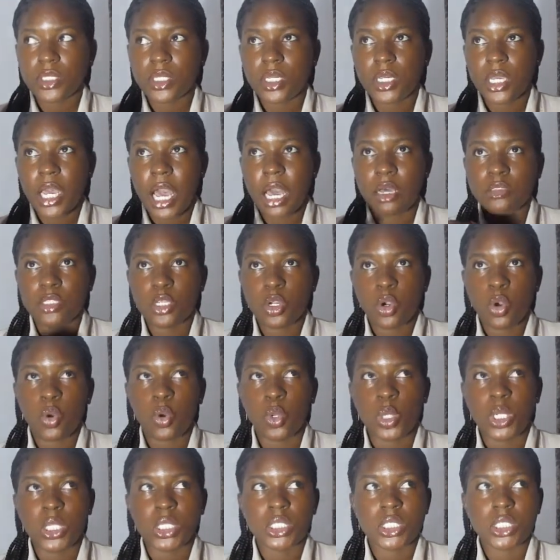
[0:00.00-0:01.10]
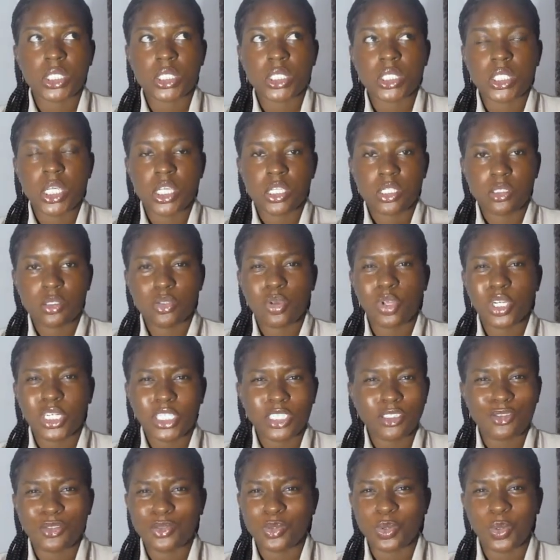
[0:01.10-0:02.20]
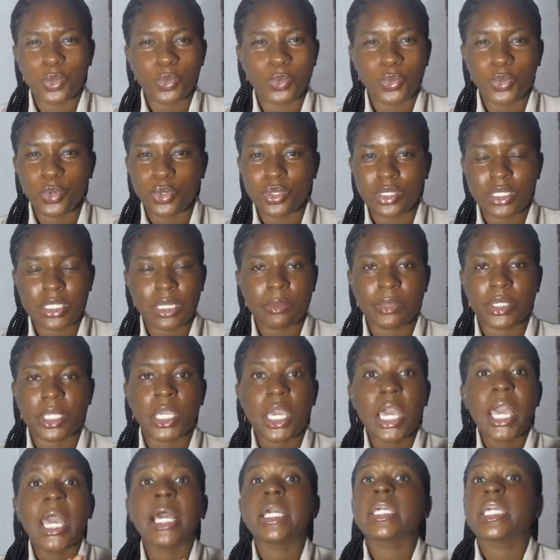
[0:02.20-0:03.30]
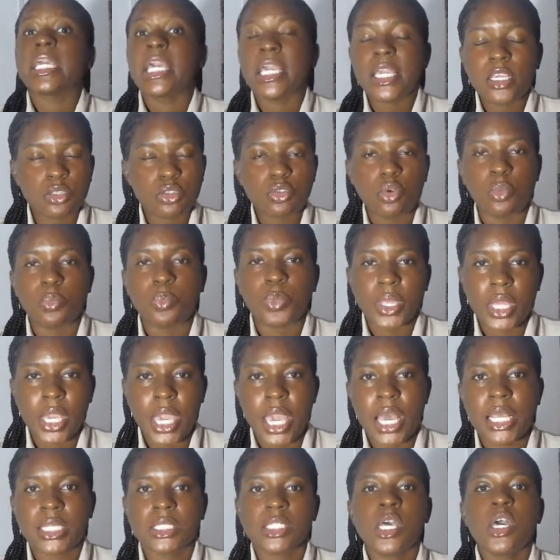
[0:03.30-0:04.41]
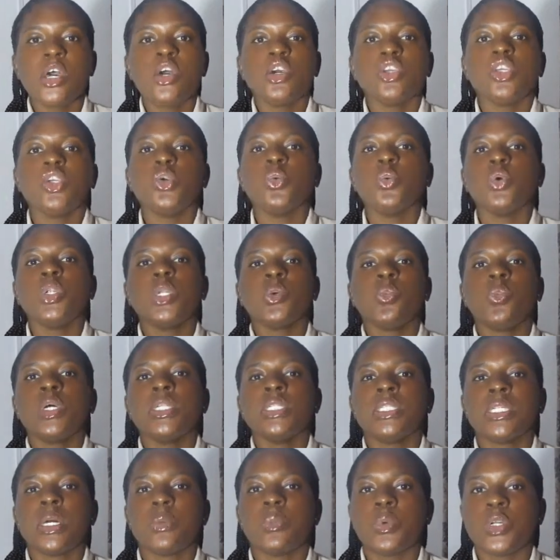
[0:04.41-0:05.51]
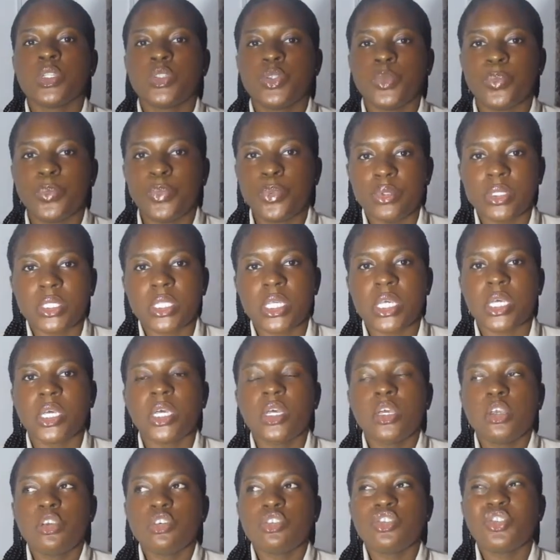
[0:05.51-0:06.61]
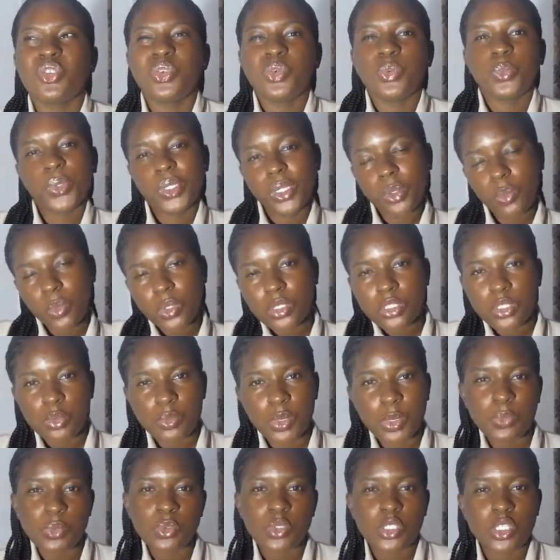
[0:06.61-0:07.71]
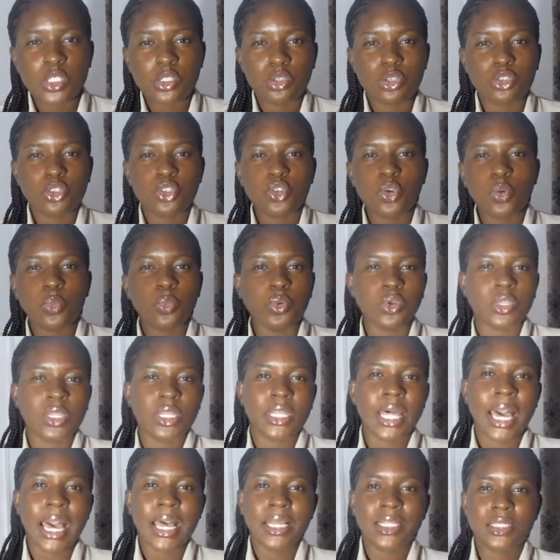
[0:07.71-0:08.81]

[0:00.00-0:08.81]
how do you call it, a solid soap or something, a cake soap, yes, you would want somewhere to put it. So you wouldn't want to be putting your soap on that